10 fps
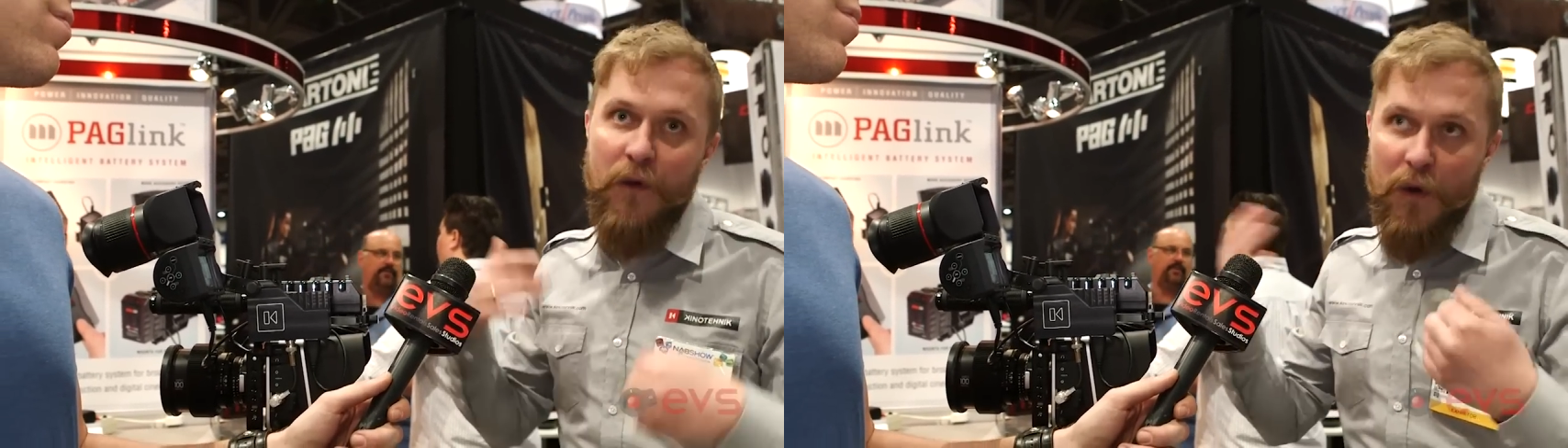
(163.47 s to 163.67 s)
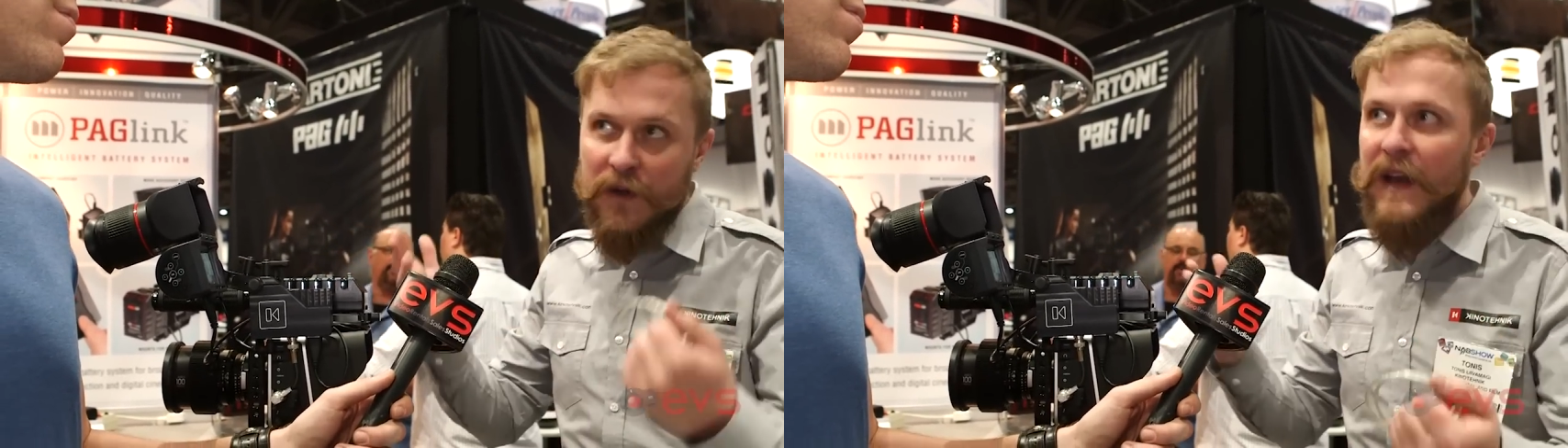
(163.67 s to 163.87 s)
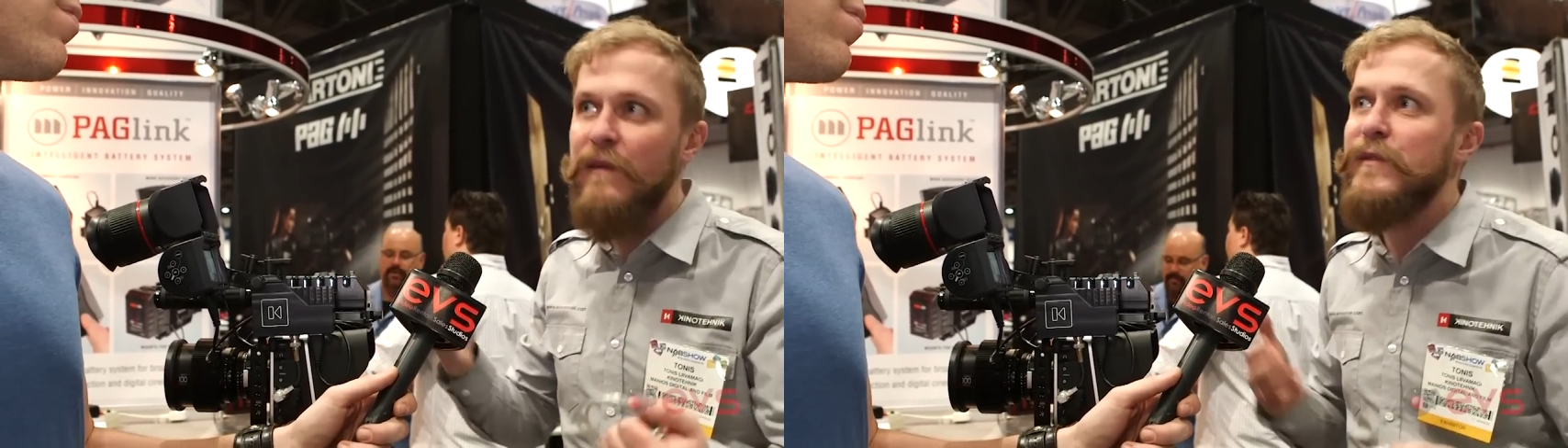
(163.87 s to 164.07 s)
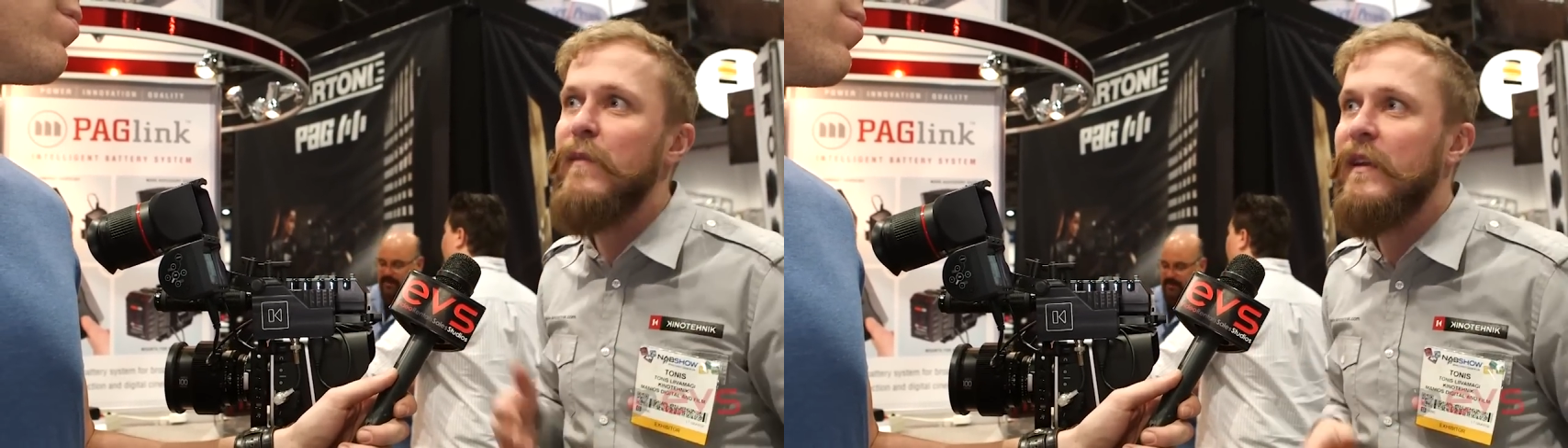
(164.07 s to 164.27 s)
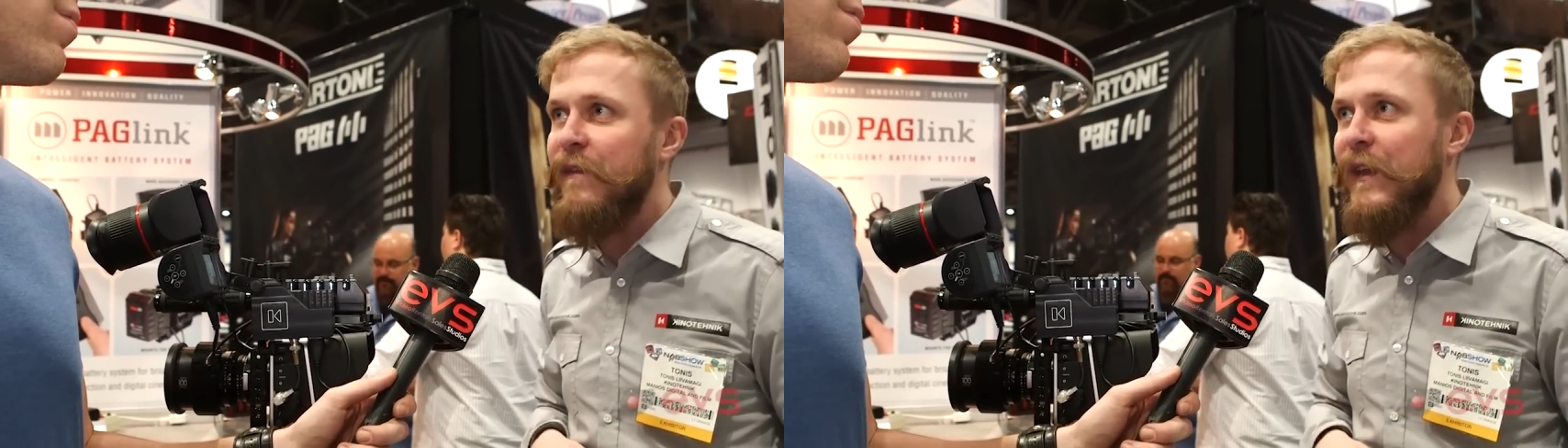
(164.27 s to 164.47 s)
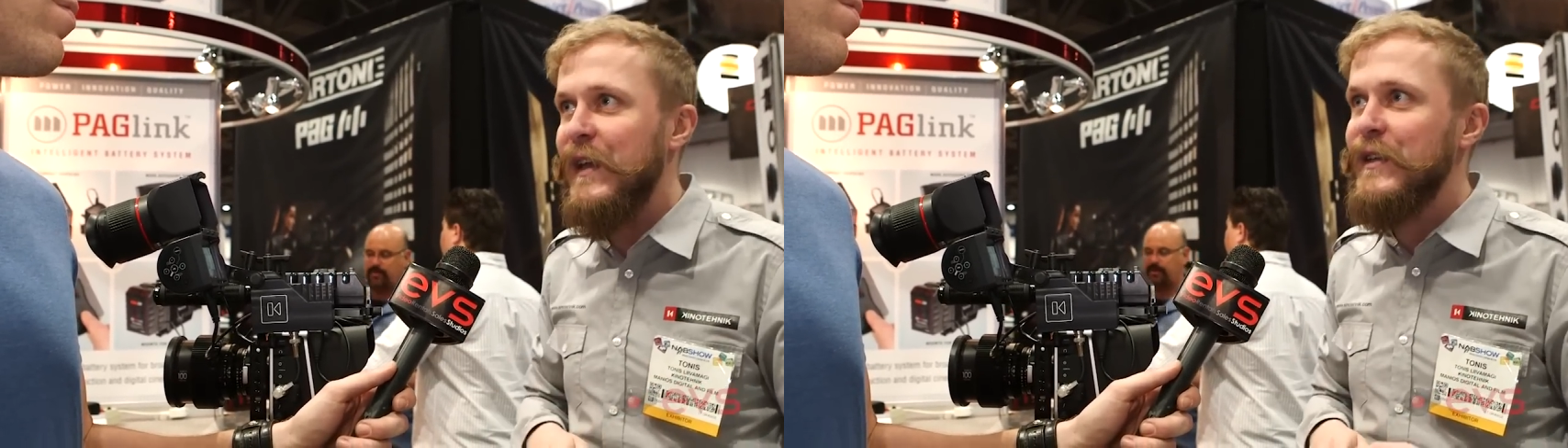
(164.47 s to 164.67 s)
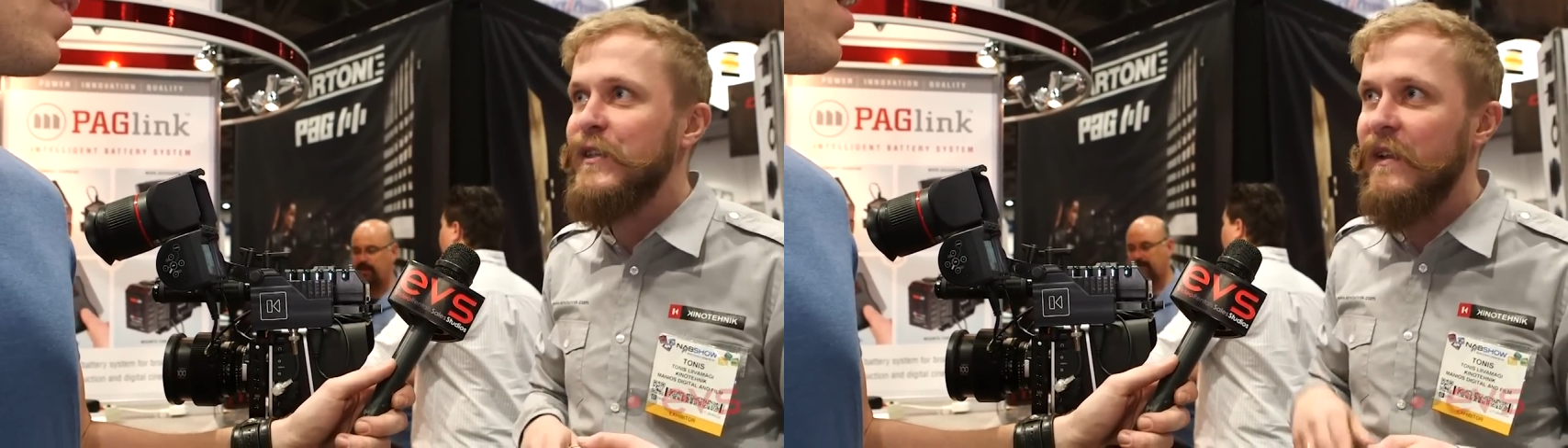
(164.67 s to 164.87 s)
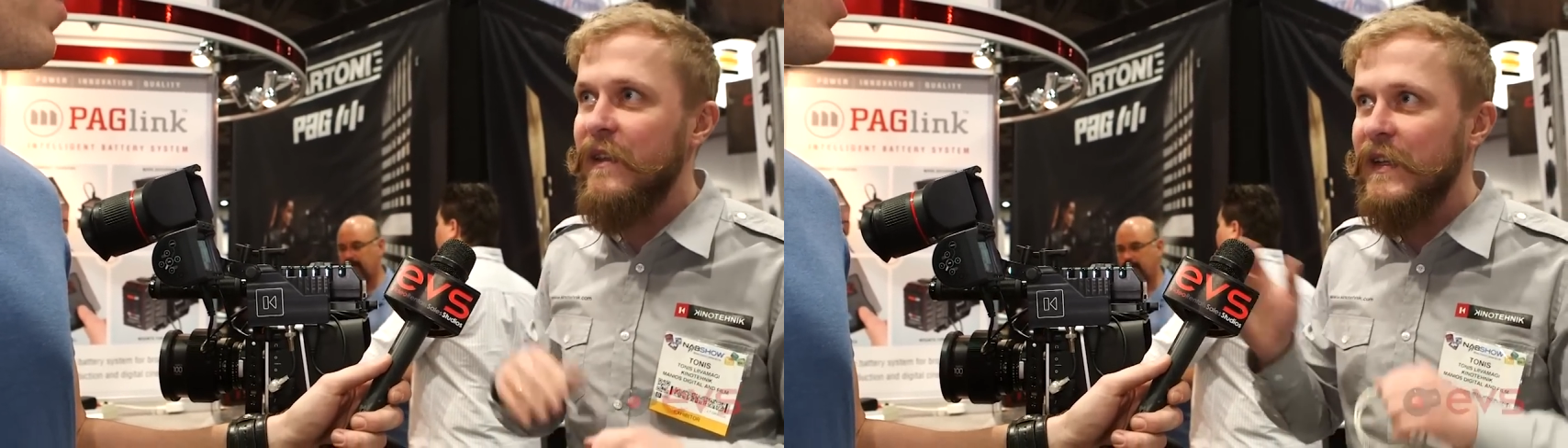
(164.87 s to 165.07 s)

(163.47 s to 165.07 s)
four times magnification and